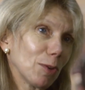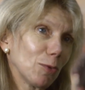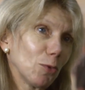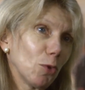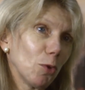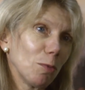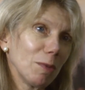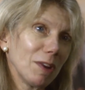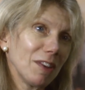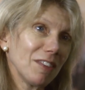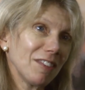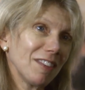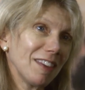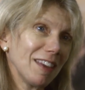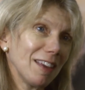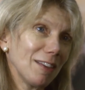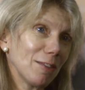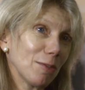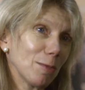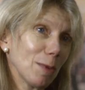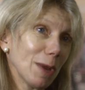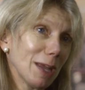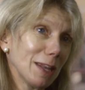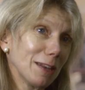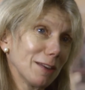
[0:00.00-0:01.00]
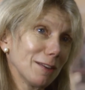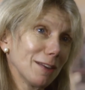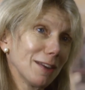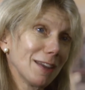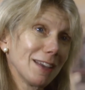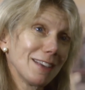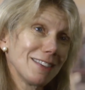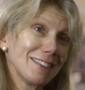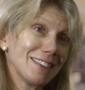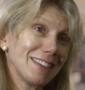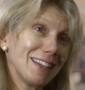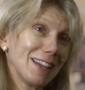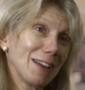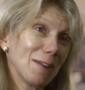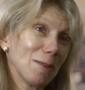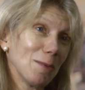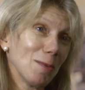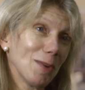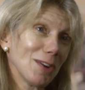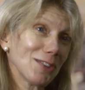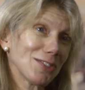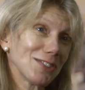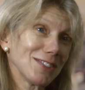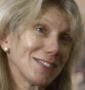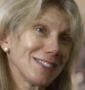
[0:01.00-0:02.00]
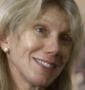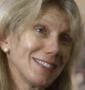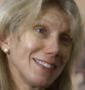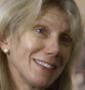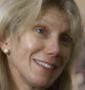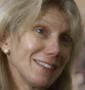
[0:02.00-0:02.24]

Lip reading: normally sees when sitting in Washington,